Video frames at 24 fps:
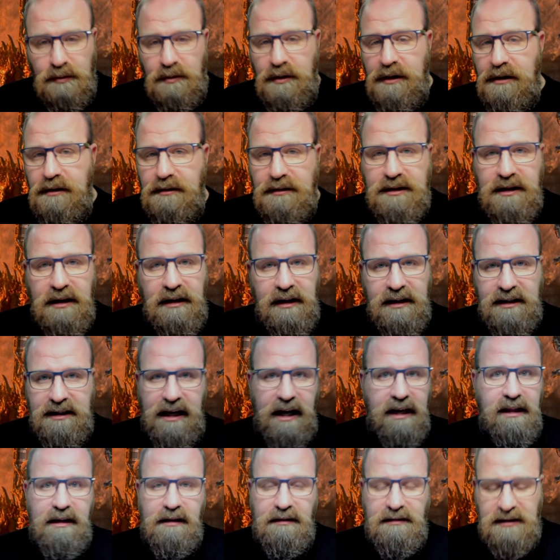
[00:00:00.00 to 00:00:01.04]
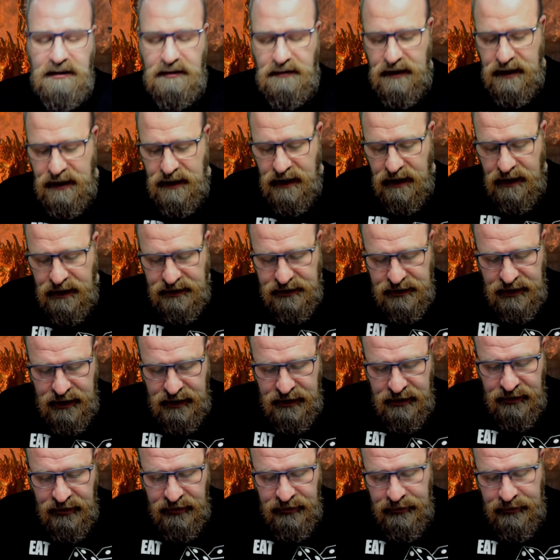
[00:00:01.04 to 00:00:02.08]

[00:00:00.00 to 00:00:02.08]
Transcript: wound, so you take those 3 guys in.